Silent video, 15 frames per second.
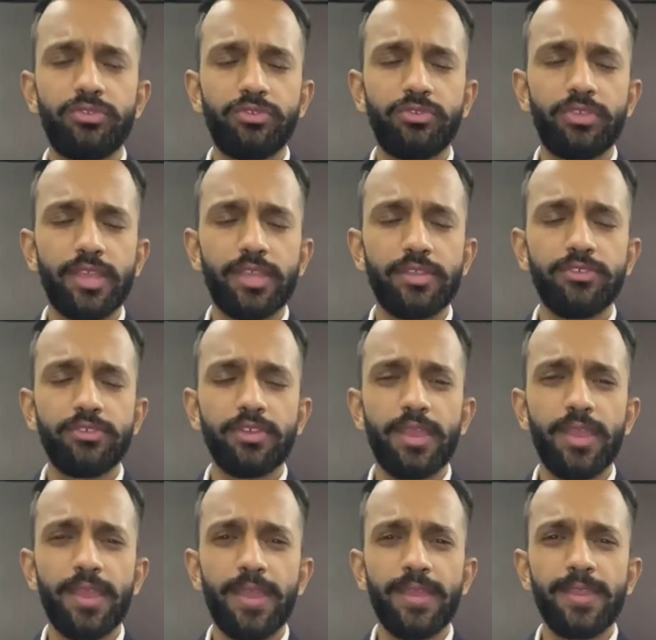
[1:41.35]
change
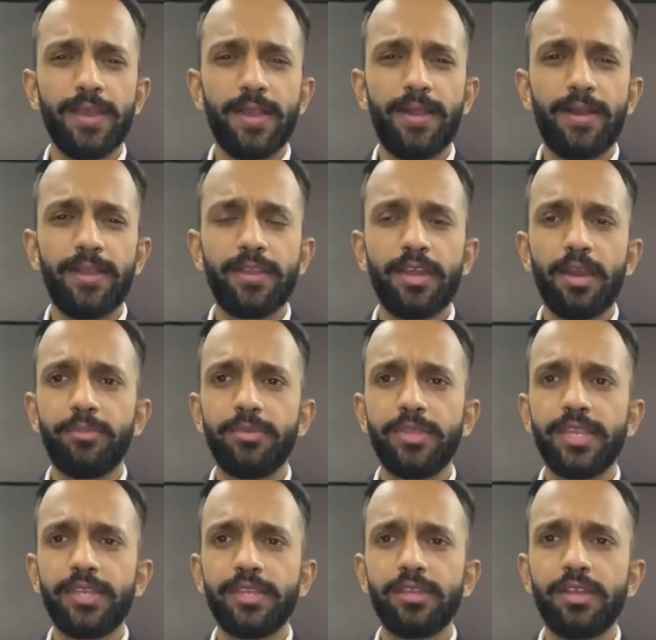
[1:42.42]
and are
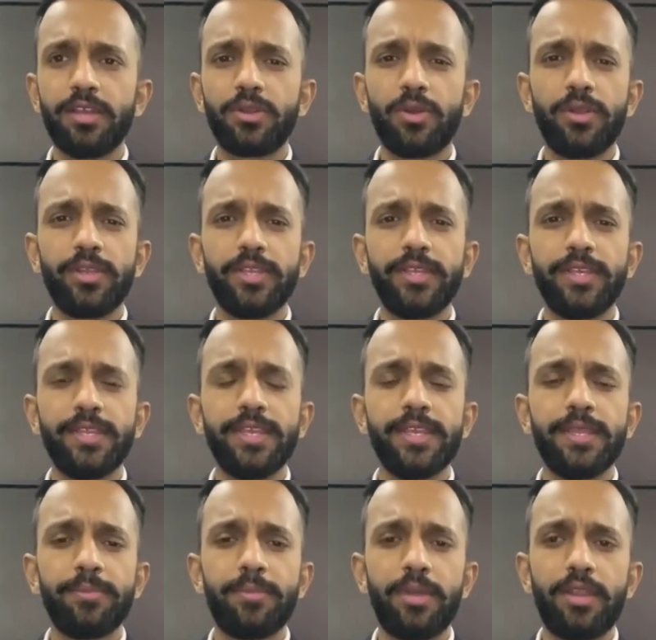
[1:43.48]
updated accordingly
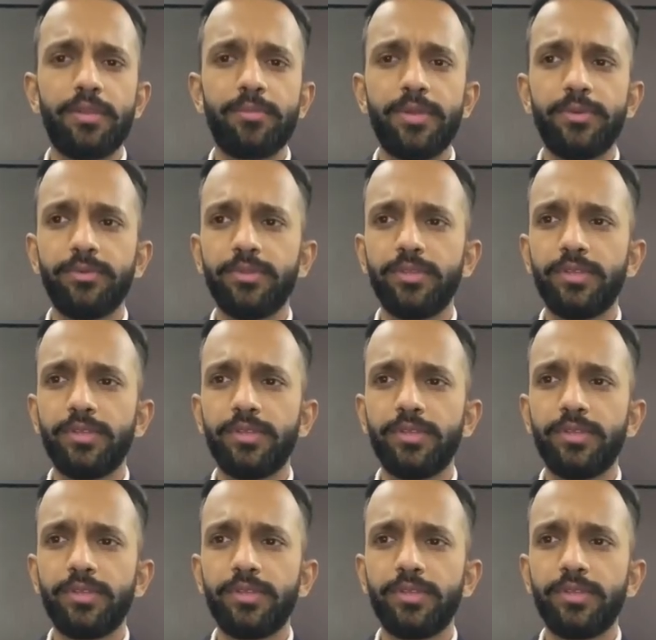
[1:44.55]
in Paramount.